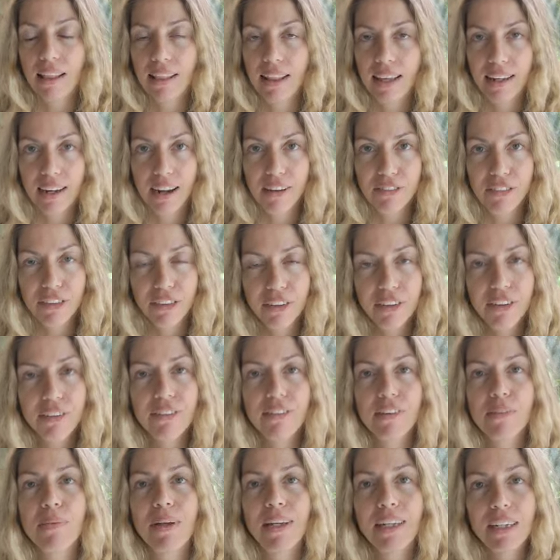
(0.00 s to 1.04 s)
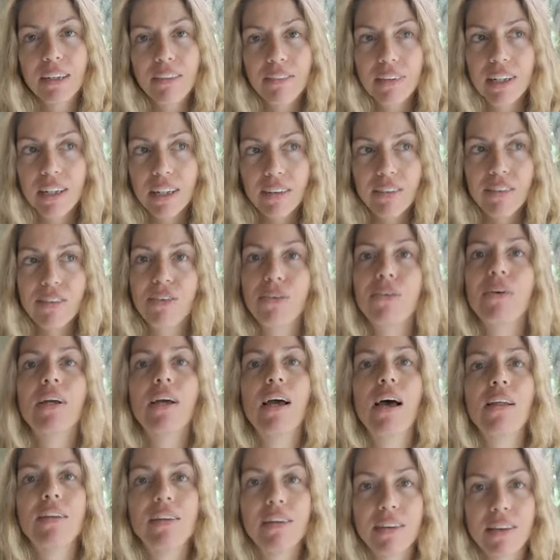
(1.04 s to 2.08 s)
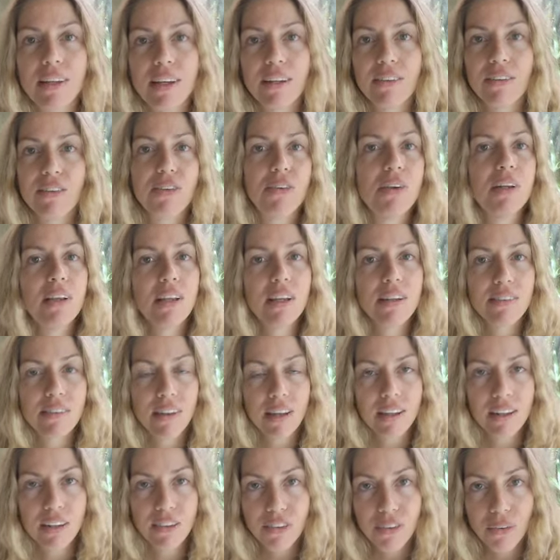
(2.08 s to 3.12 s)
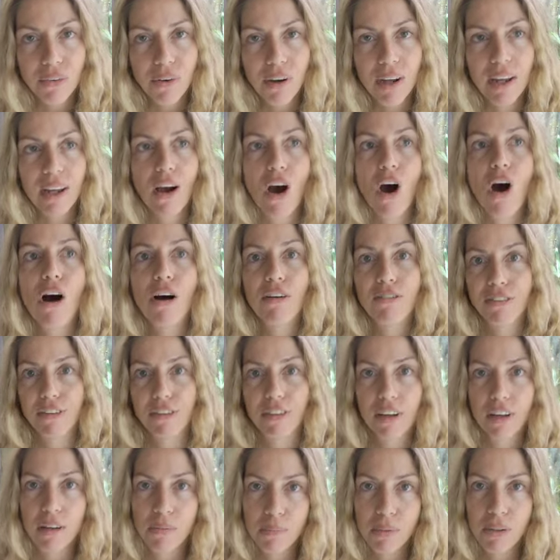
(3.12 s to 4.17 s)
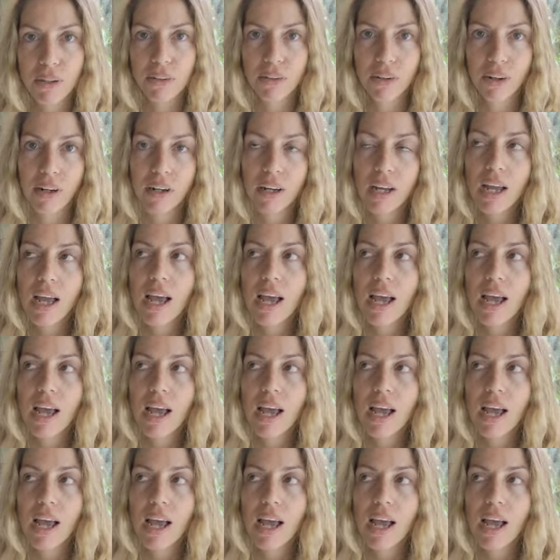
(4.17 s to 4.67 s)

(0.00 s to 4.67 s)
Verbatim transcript: late afternoons and my evenings doing other things, doing things I enjoy off of the computer.